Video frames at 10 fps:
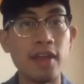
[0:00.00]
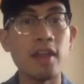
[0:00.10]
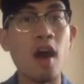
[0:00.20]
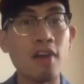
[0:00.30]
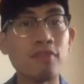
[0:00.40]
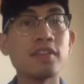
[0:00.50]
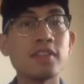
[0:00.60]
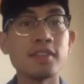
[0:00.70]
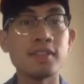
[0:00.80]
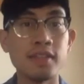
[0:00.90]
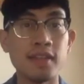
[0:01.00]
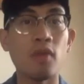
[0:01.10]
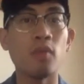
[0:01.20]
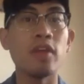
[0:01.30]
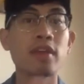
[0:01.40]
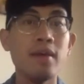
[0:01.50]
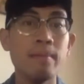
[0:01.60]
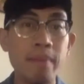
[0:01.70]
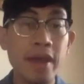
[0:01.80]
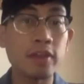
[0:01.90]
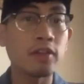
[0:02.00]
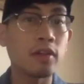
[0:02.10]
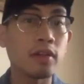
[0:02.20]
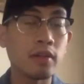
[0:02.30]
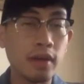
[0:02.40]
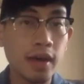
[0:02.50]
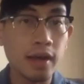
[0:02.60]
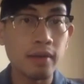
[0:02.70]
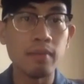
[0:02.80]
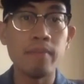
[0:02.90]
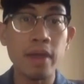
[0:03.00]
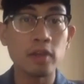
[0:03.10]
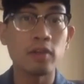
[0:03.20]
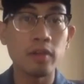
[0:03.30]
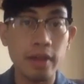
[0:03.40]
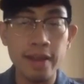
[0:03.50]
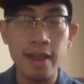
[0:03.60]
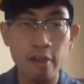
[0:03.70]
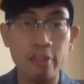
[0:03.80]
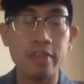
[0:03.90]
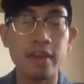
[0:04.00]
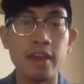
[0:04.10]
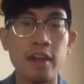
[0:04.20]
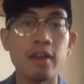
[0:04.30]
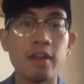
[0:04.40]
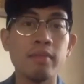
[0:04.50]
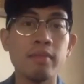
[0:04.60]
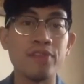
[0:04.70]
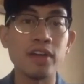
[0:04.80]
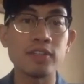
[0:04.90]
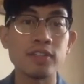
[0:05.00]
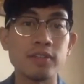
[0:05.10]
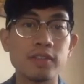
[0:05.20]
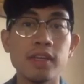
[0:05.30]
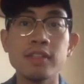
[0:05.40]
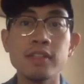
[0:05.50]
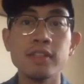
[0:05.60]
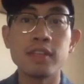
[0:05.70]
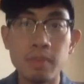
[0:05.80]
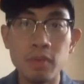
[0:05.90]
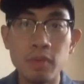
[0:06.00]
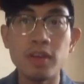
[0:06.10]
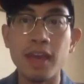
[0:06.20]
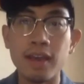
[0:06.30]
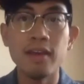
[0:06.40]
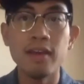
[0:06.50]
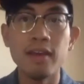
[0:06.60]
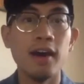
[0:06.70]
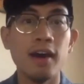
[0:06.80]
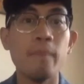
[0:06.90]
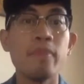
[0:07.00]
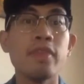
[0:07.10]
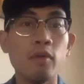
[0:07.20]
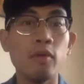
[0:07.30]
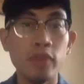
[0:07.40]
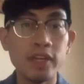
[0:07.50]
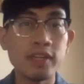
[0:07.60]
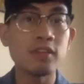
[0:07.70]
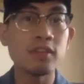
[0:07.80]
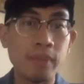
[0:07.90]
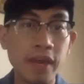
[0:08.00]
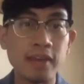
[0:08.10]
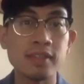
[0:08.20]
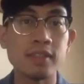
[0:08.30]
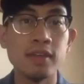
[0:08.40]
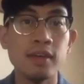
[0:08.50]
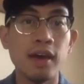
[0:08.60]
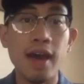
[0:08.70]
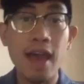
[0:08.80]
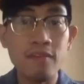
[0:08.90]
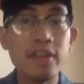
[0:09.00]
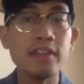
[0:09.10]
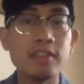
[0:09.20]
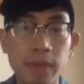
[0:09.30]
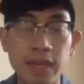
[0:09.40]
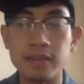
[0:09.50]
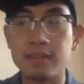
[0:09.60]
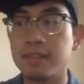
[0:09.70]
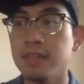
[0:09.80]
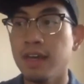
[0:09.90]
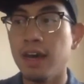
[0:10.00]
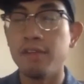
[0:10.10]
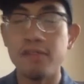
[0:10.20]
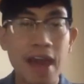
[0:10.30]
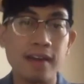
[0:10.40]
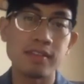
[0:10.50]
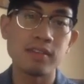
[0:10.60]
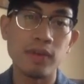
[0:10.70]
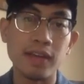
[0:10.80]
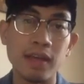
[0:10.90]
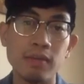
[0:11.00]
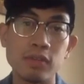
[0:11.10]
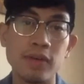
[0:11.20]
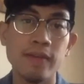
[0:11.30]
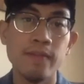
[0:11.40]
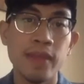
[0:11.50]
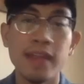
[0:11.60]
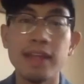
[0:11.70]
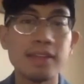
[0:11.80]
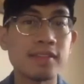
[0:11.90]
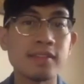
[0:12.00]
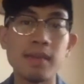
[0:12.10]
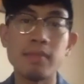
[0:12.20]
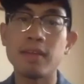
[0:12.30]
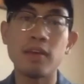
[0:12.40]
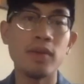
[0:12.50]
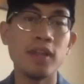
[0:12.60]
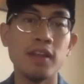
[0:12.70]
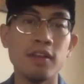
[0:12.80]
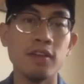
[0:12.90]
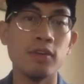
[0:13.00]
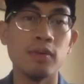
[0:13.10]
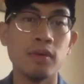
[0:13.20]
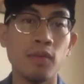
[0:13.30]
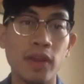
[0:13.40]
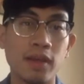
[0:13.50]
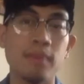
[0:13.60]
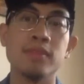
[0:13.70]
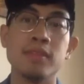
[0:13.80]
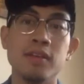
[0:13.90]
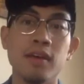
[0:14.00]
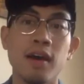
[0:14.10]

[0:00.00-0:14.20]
and offered to sit down with medical and healthcare professionals to communicate the research-based, evidence-based facts when it came to it. And that's the same thing that we need to do when it comes to